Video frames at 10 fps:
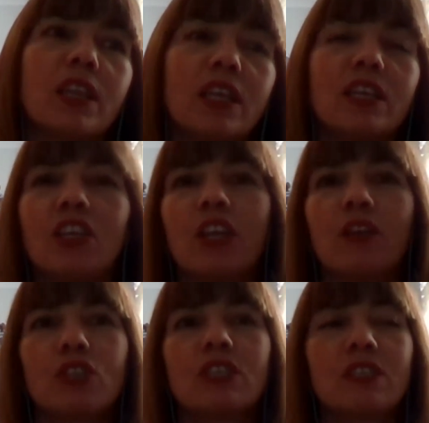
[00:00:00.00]
I think, you
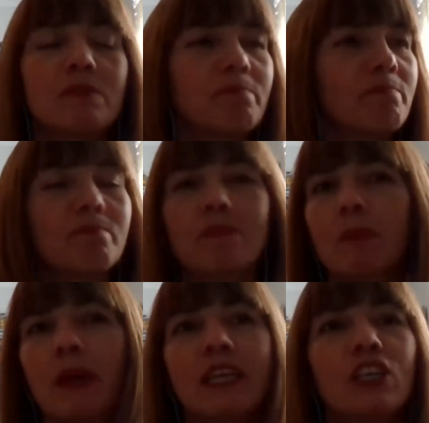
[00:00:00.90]
know, just
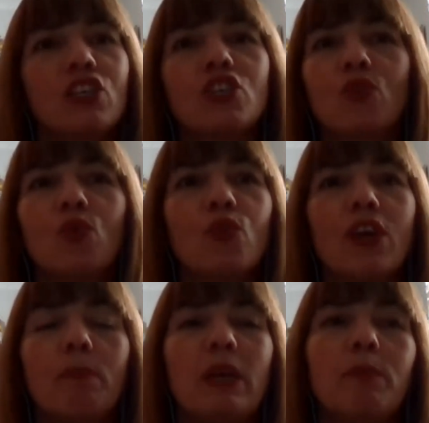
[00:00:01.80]
making sure
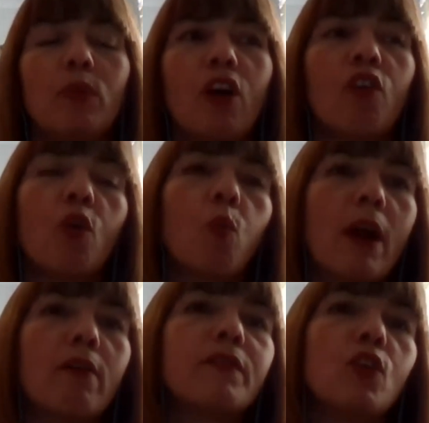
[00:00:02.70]
that people are
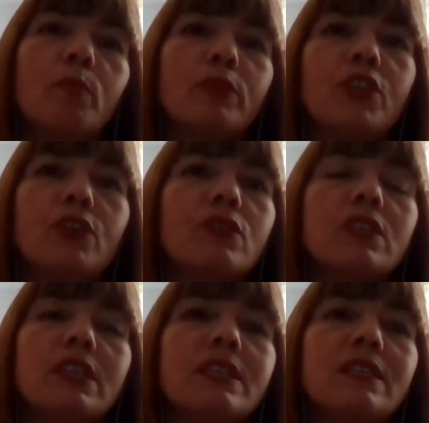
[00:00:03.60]
aware of the
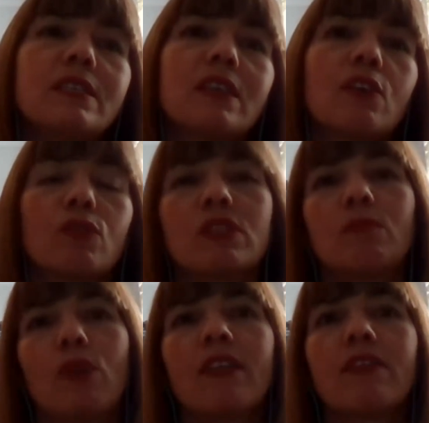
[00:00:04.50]
opportunities across the
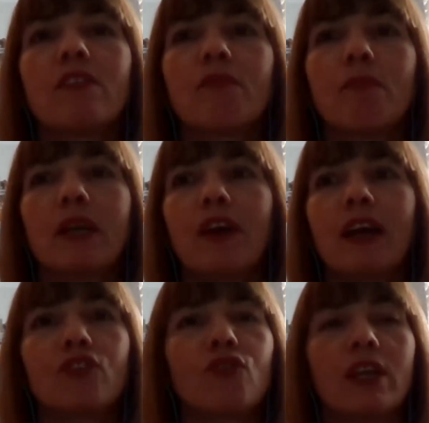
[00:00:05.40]
breadth of
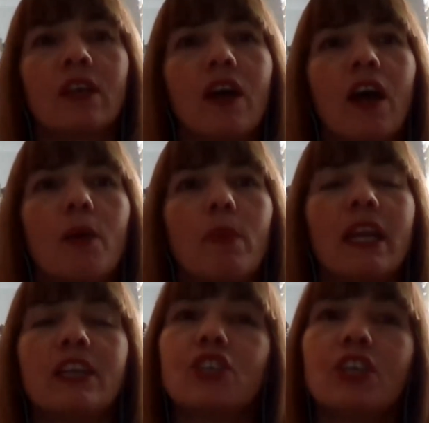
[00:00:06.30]
manufacturing
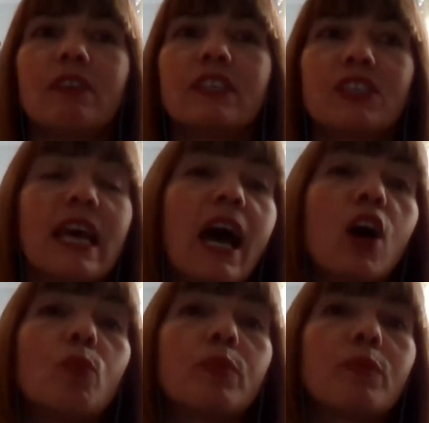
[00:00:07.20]
and engineering does
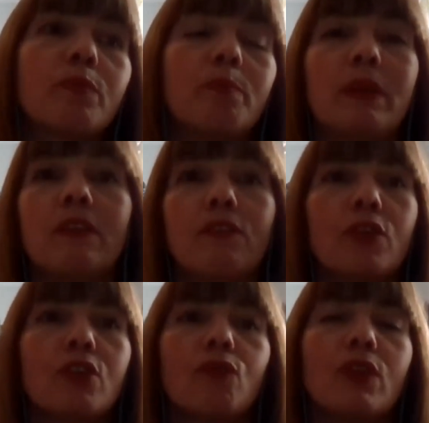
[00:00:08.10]
help, be it
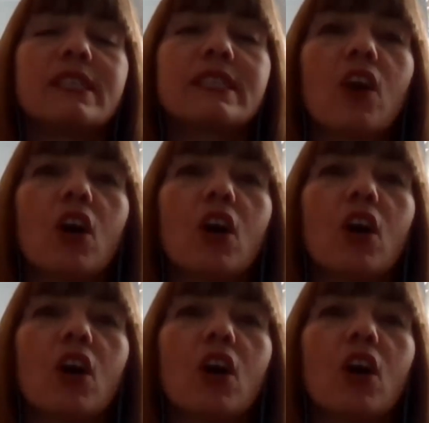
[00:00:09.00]
through careers